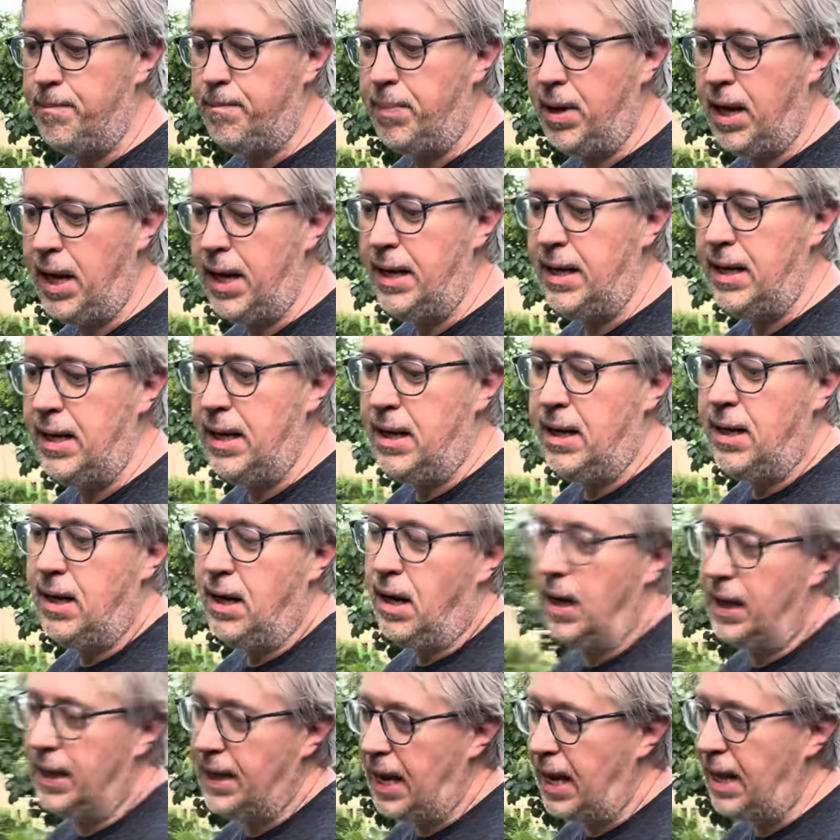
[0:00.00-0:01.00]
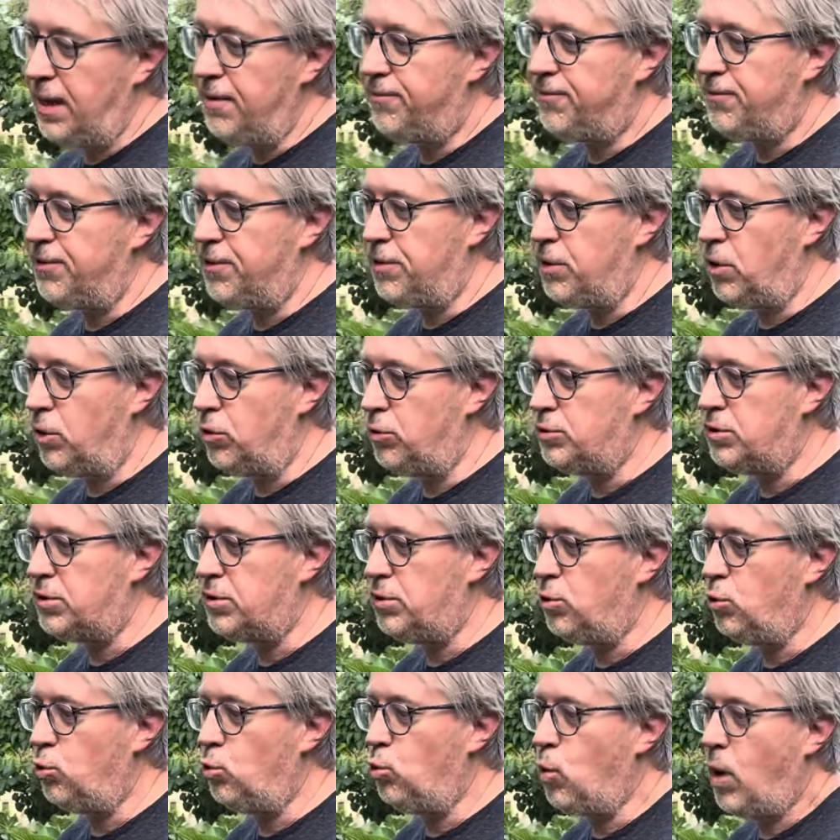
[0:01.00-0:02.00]
But again, for those
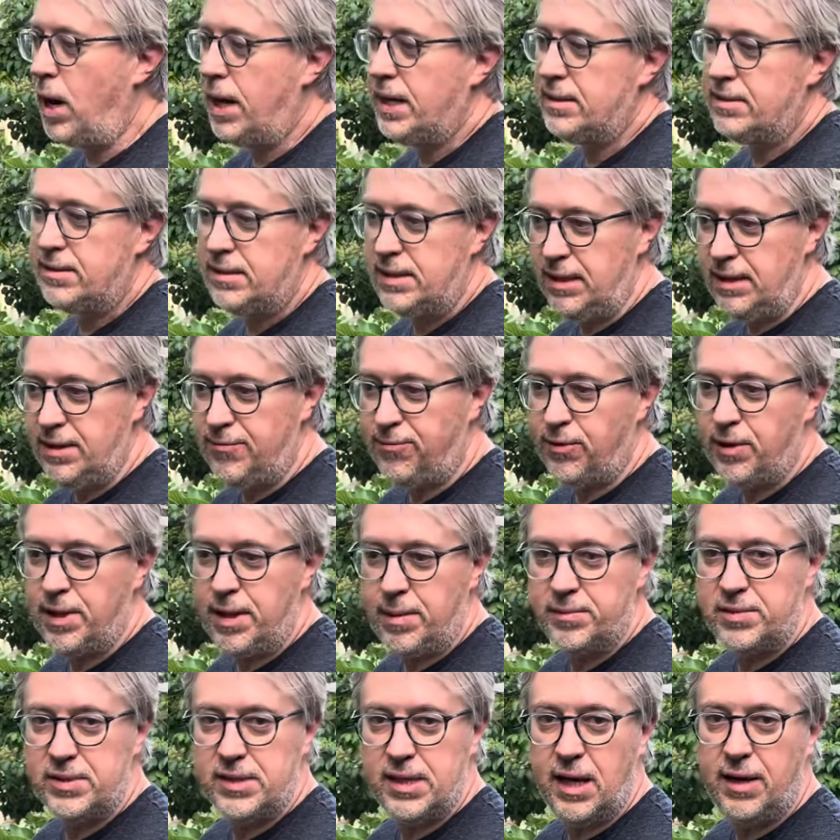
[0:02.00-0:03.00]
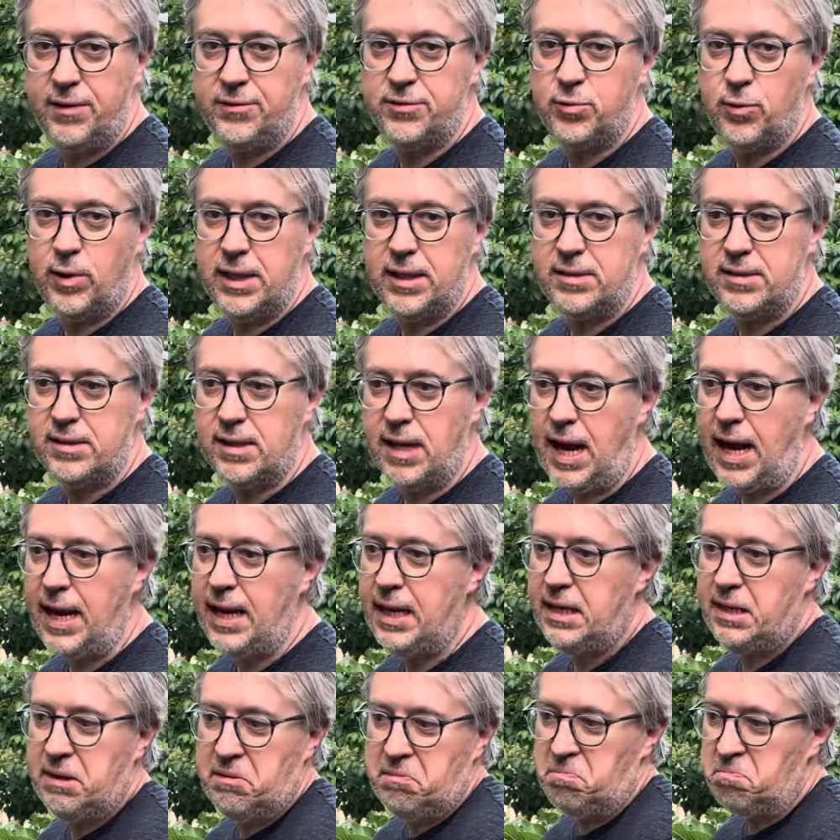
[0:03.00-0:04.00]
who want to see for themselves what it's
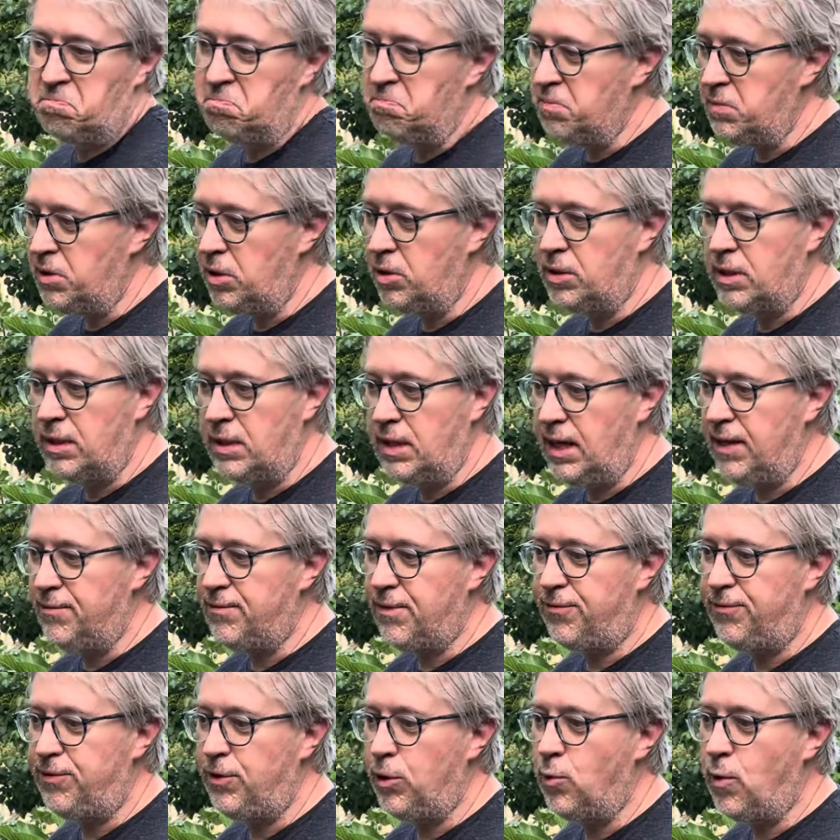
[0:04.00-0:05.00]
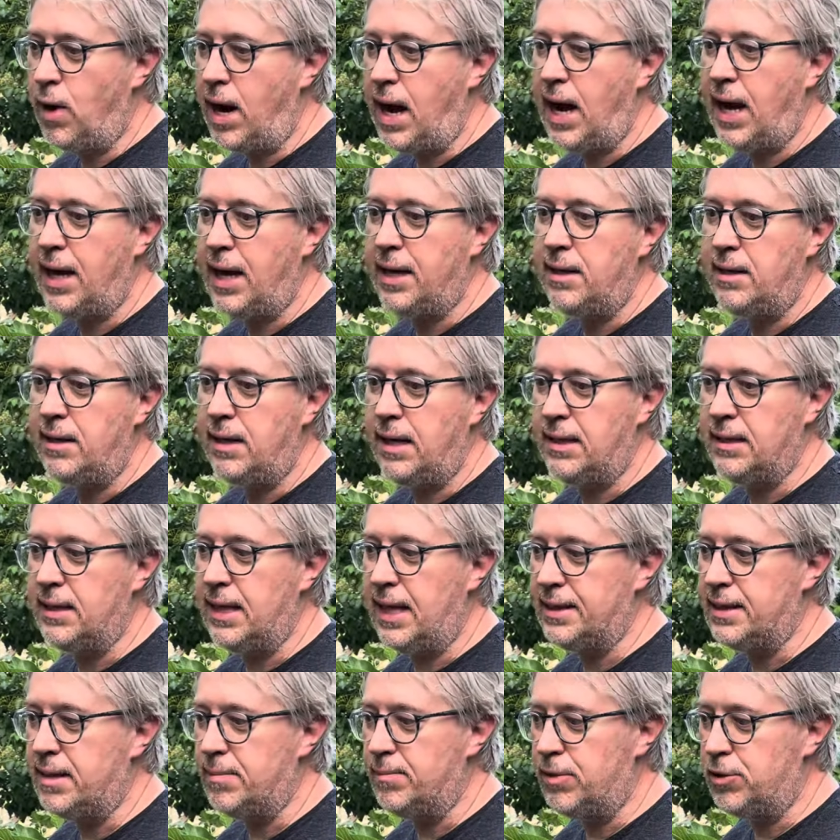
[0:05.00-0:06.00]
like, you can leave a few on and
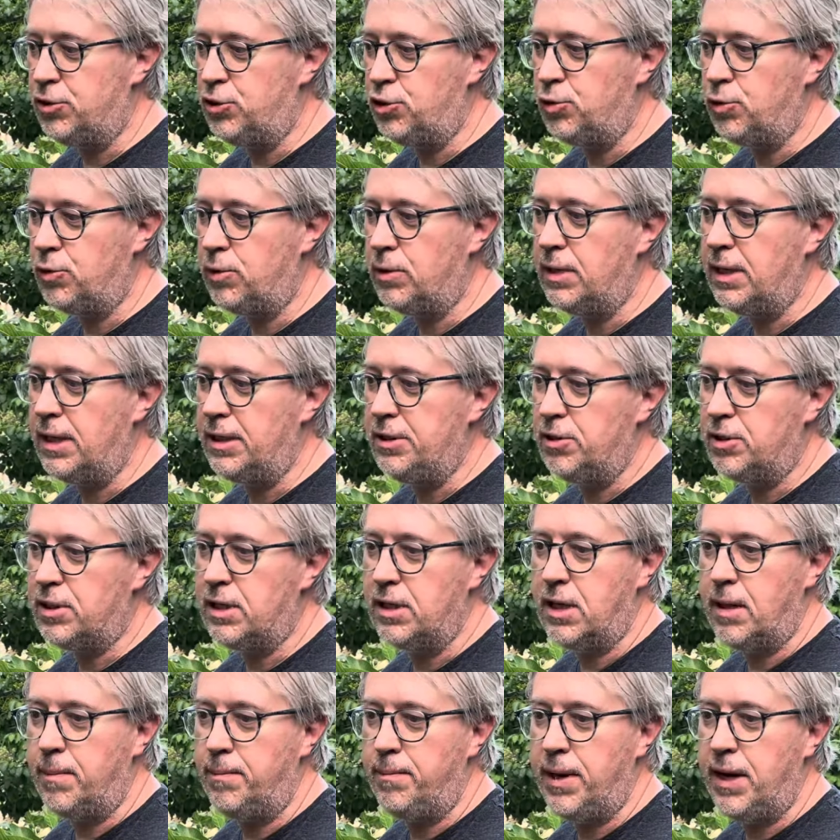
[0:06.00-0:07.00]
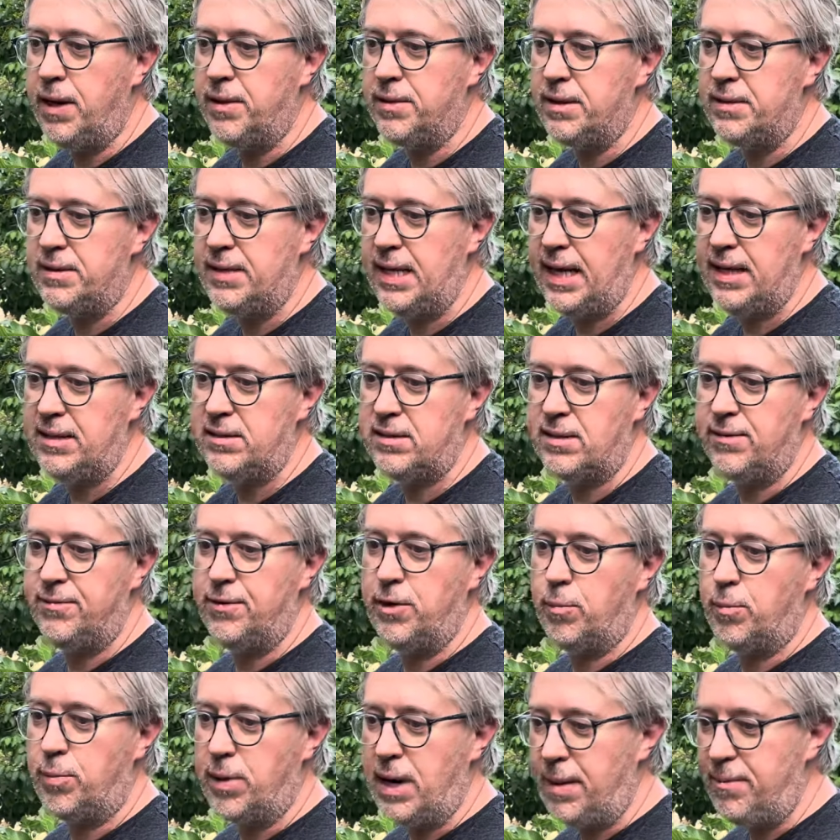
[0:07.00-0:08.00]
let them mature, and you can compare the taste of
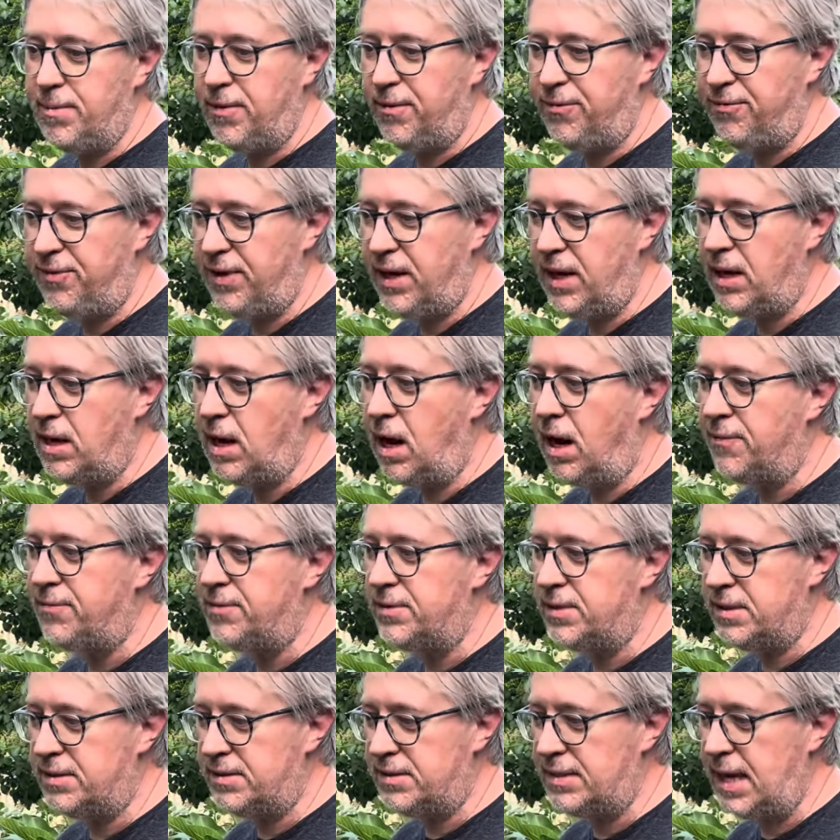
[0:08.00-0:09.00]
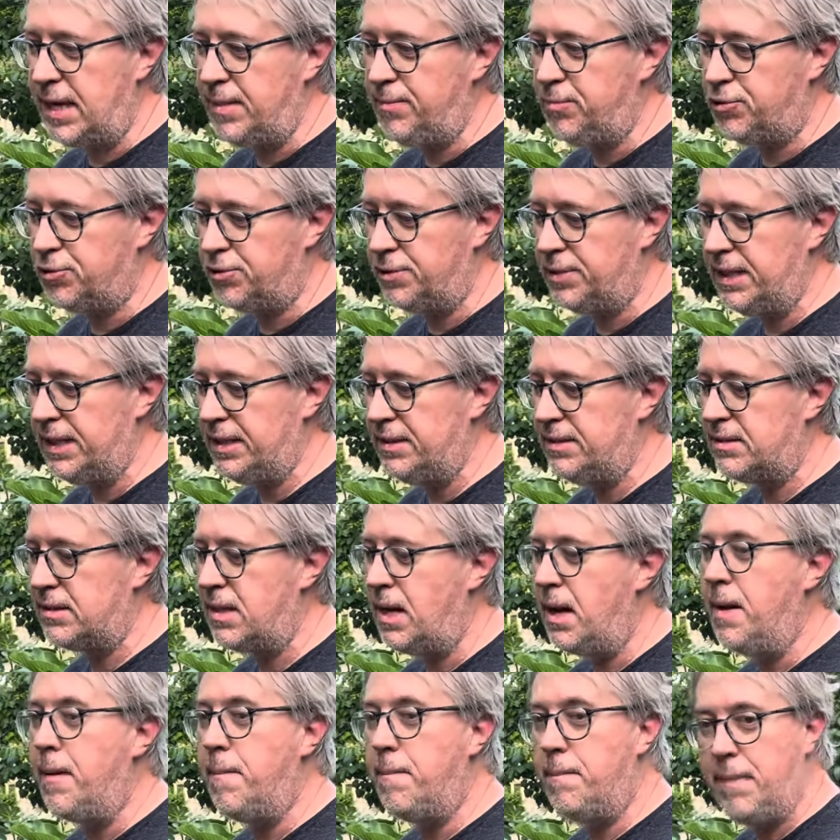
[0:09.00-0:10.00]
your Breba fig off of the same tree's
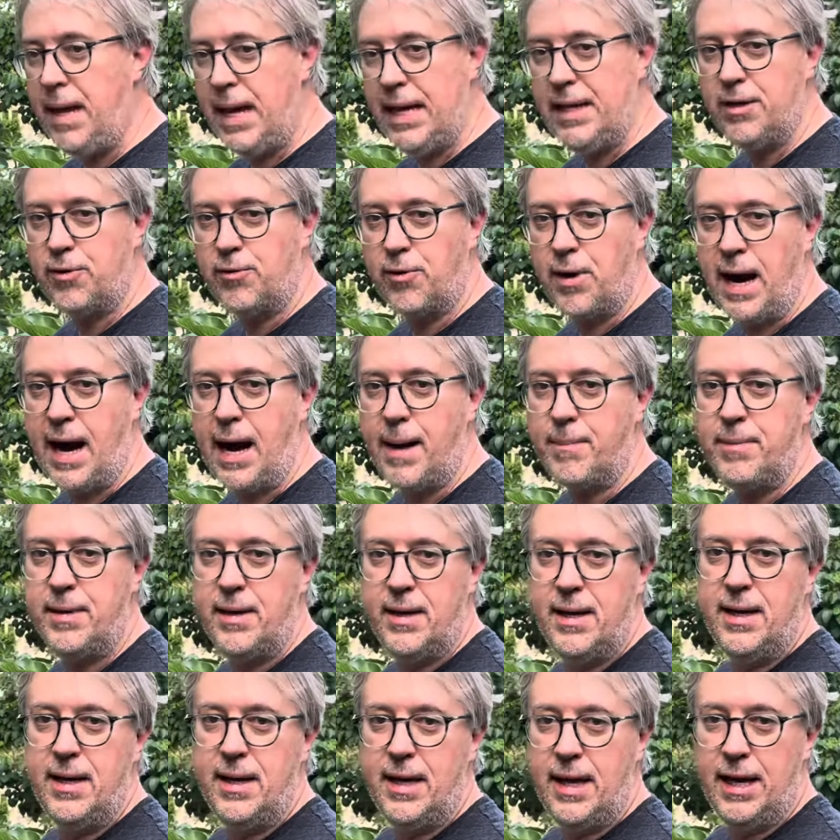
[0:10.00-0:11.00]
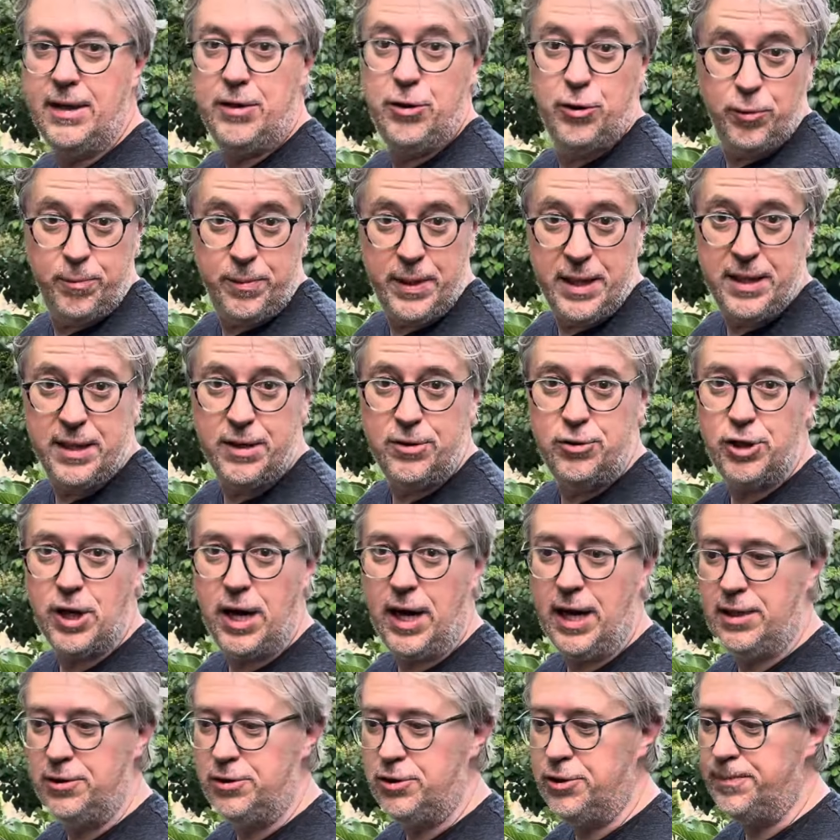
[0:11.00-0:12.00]
main crop, and you be the
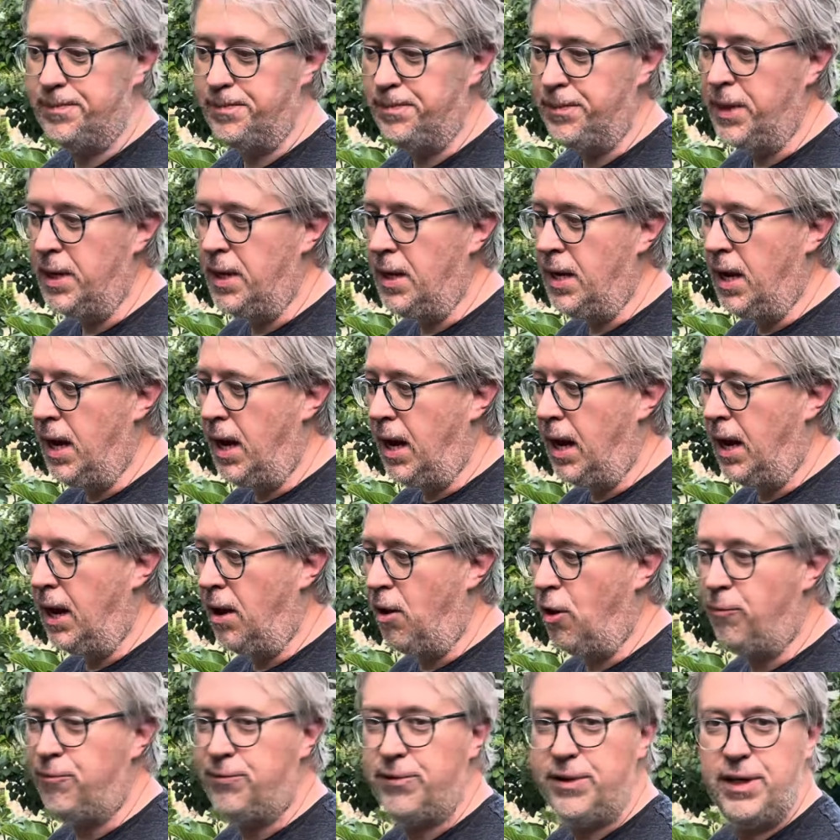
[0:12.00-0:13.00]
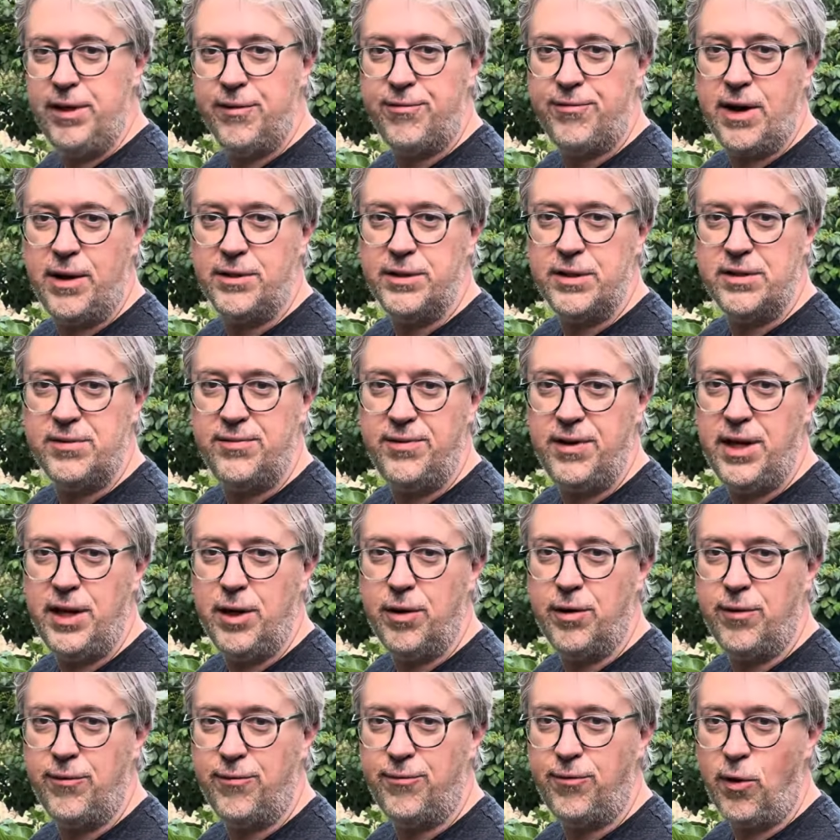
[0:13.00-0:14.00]
judge. Hopefully you found this
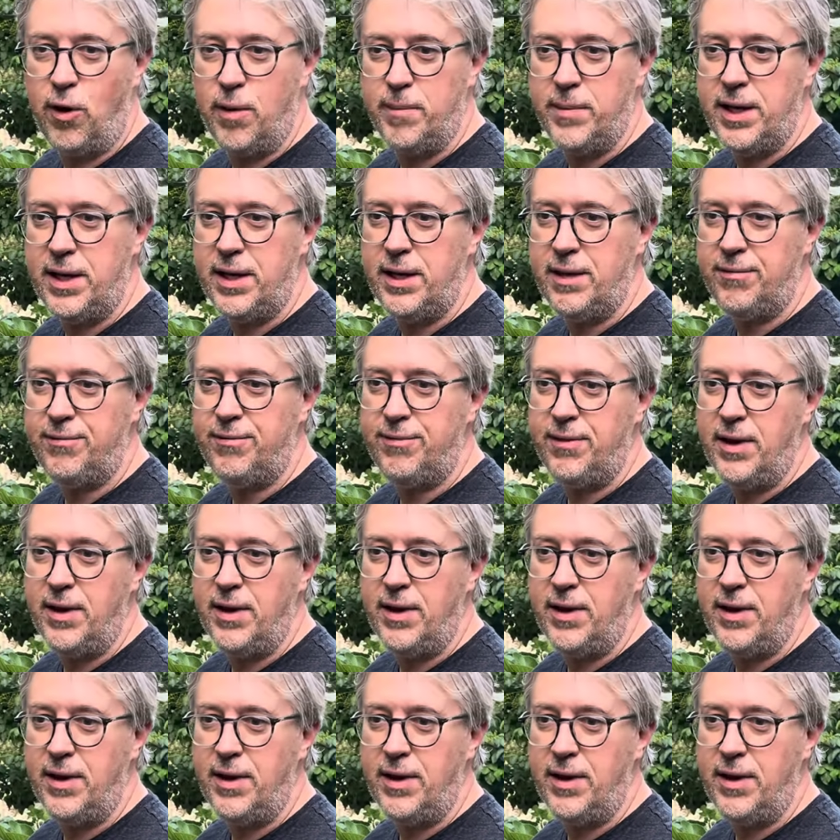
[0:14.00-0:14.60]
video informative.